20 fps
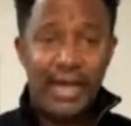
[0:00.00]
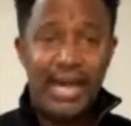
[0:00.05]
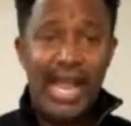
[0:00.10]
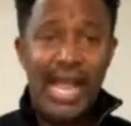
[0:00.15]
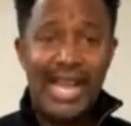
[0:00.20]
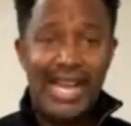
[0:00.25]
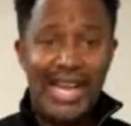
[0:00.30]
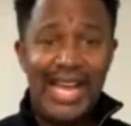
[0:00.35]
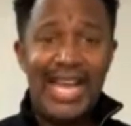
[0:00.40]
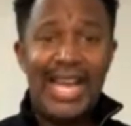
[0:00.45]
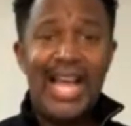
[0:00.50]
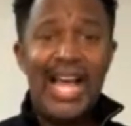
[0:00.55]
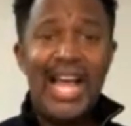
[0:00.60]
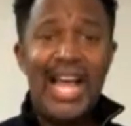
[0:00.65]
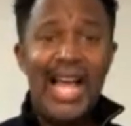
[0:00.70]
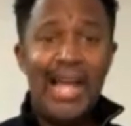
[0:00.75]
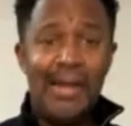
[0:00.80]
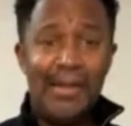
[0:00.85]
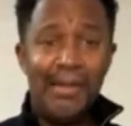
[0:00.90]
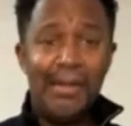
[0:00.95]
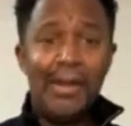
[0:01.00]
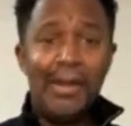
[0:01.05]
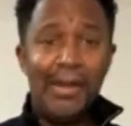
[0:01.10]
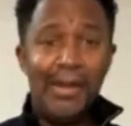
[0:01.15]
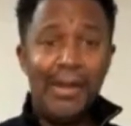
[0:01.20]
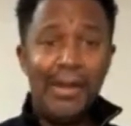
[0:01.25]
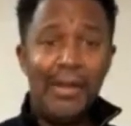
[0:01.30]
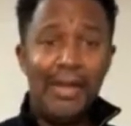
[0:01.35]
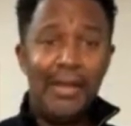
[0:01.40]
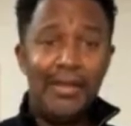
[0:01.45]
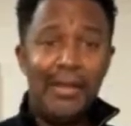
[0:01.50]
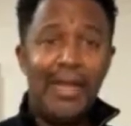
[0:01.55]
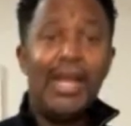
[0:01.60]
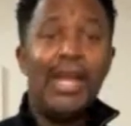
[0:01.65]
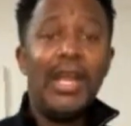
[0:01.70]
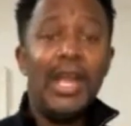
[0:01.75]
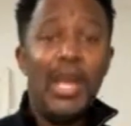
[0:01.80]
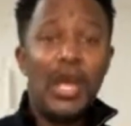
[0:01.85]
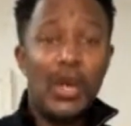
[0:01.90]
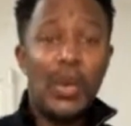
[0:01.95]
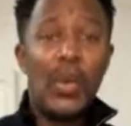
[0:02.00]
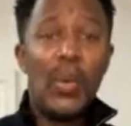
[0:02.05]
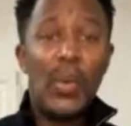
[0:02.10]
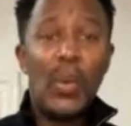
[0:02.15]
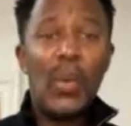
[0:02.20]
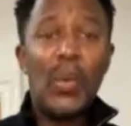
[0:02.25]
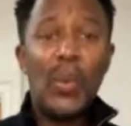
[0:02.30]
like I believe in you.